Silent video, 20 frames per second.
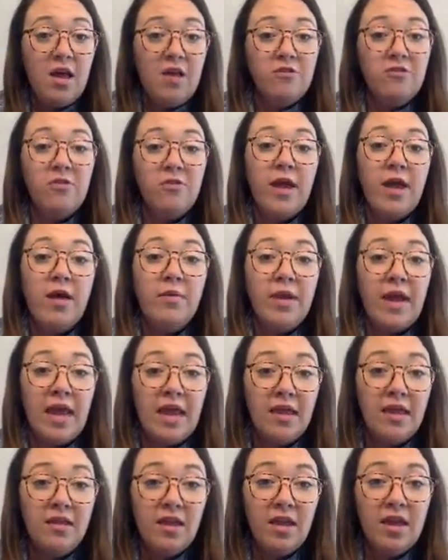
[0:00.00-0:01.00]
So now when I
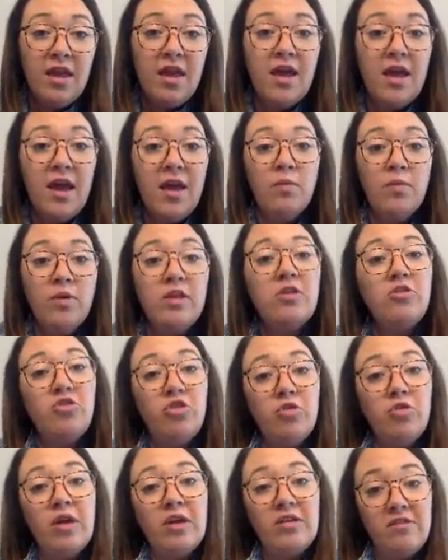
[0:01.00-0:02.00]
click it, I really
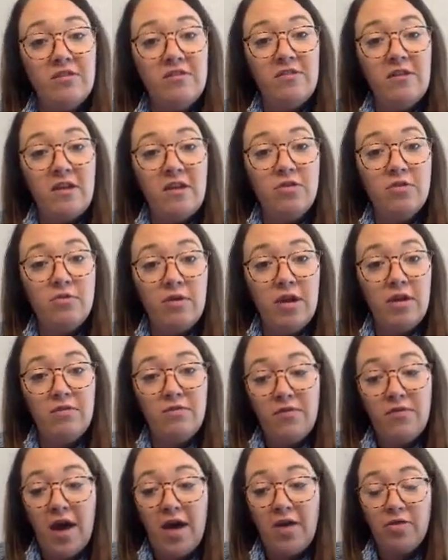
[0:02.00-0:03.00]
do get to see 3 and
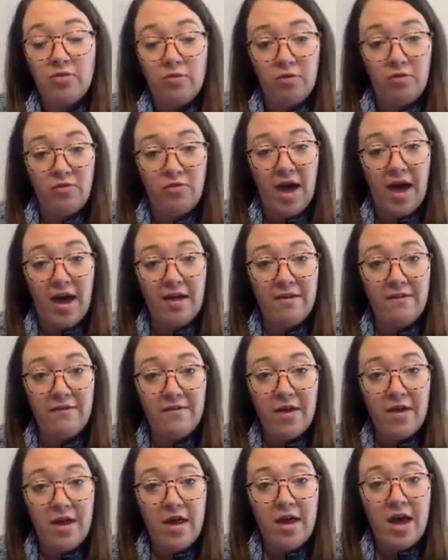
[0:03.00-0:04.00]
5 through
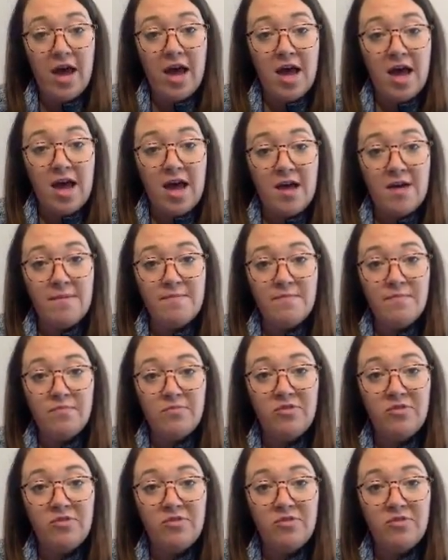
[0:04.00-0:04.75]
5.